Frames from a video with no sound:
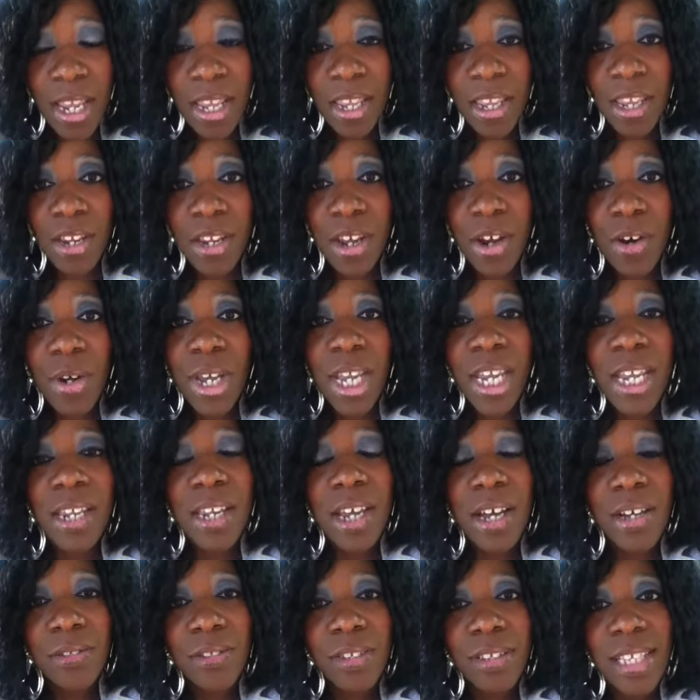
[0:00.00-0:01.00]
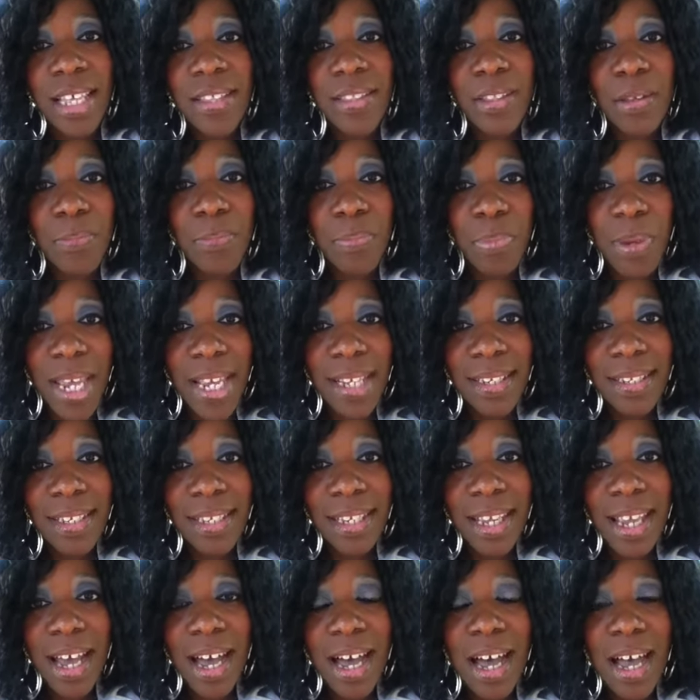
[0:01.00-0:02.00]
You know, he knows that the
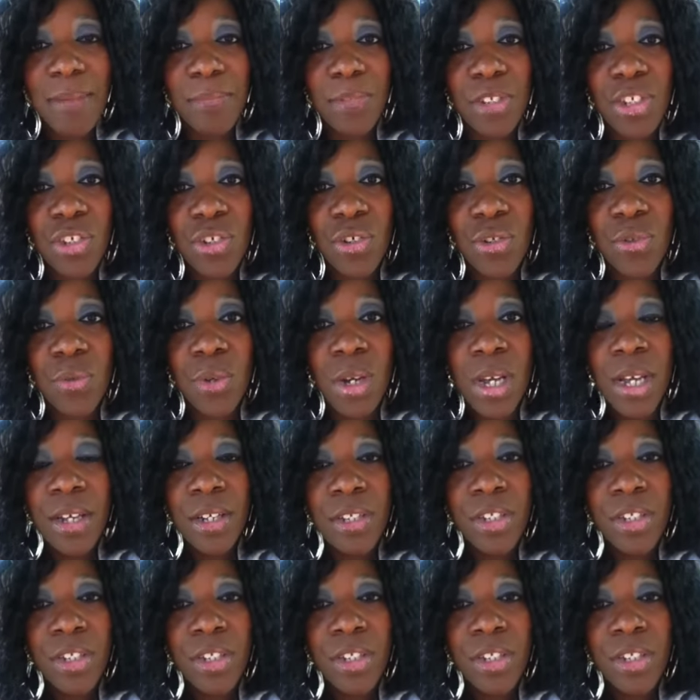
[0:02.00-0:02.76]
best time to